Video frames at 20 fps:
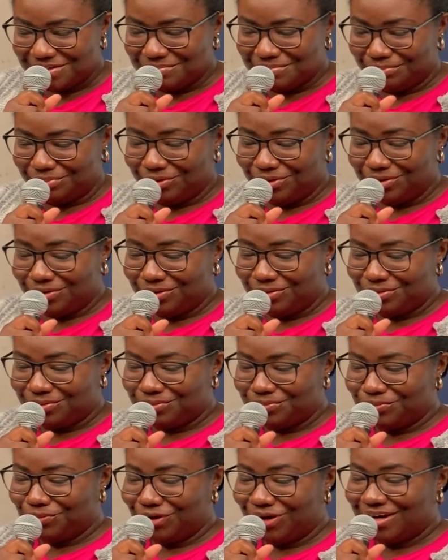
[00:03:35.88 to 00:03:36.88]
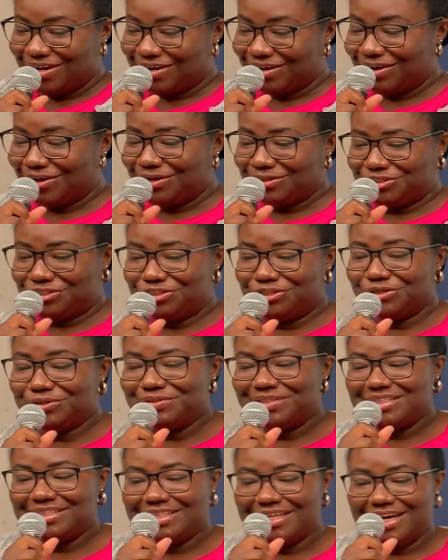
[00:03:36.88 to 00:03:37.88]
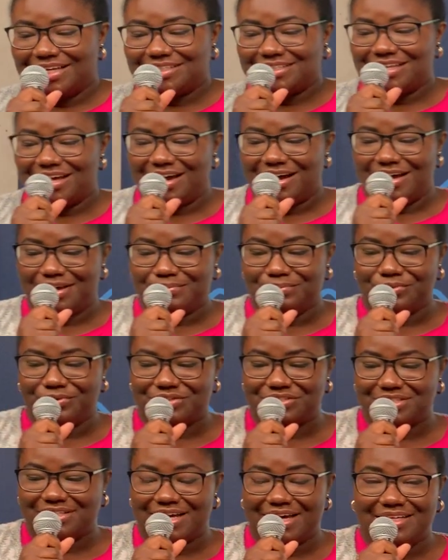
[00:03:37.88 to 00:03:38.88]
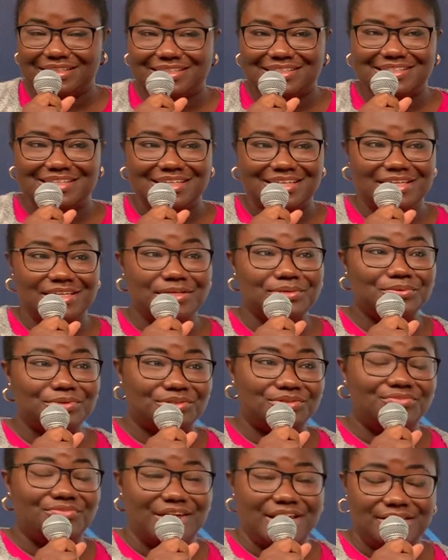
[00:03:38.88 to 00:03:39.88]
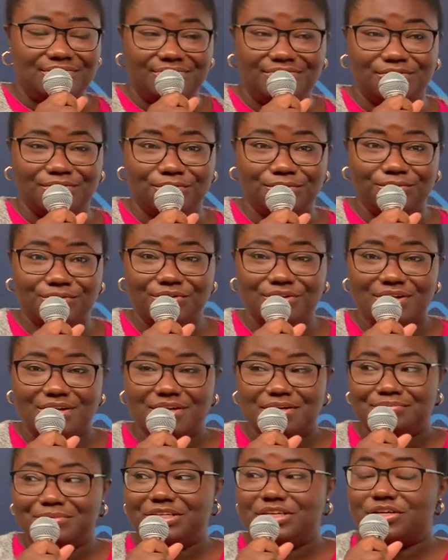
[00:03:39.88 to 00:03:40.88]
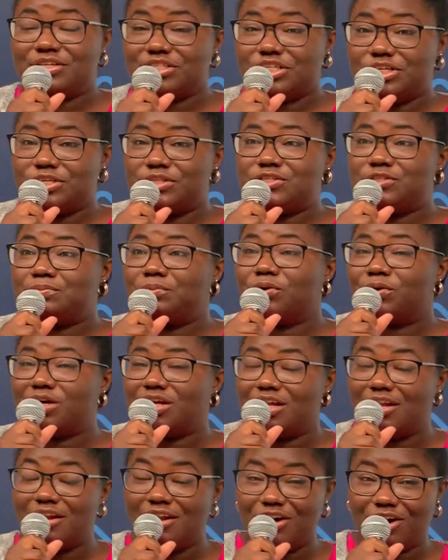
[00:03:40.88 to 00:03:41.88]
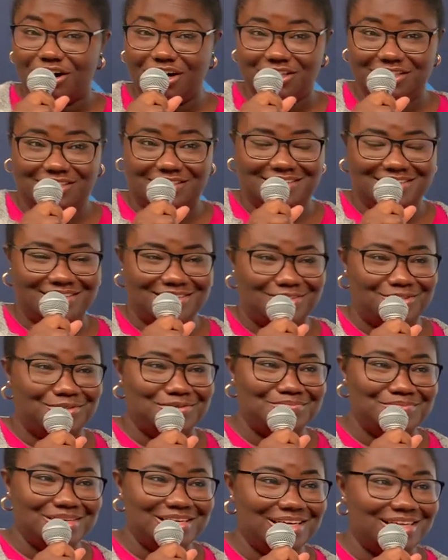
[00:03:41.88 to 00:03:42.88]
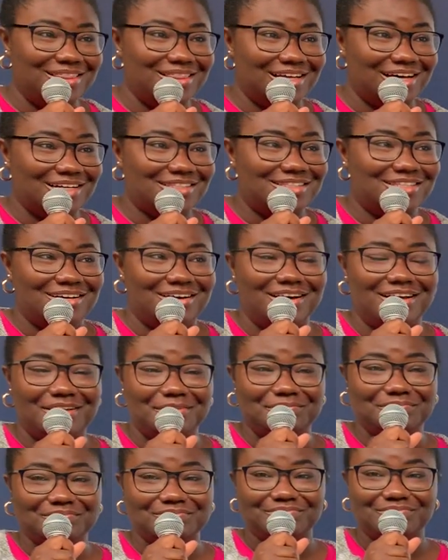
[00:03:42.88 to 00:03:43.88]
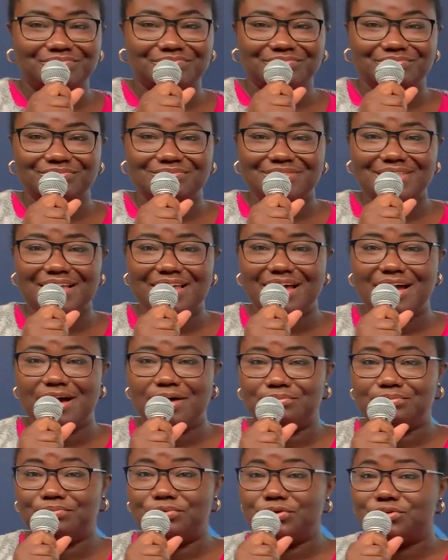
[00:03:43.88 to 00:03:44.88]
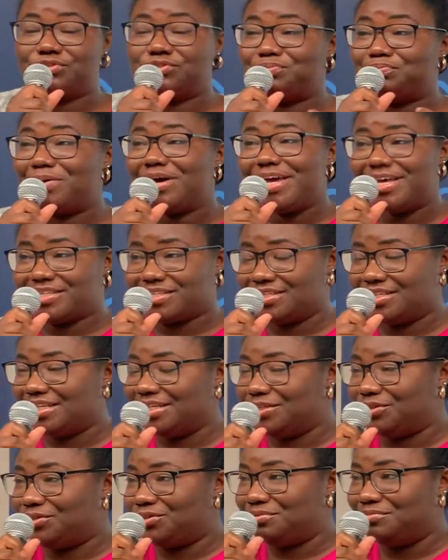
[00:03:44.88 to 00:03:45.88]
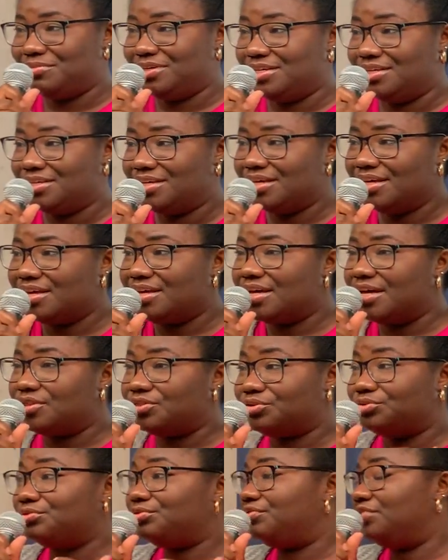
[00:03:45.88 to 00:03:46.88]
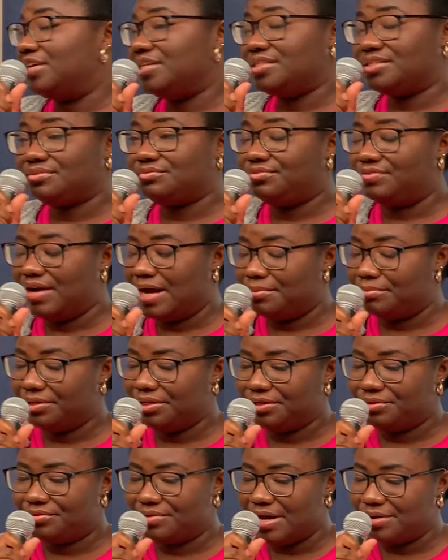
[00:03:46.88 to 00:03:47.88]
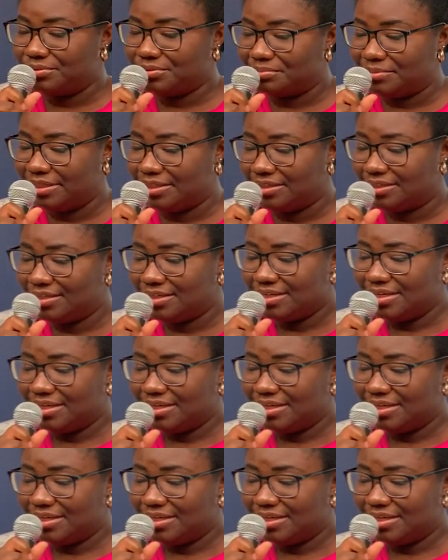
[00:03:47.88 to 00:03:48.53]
But what God showed in that time was that he was faithful, because he spoke a lot to me in that time, both personally to me and through friends and family around me.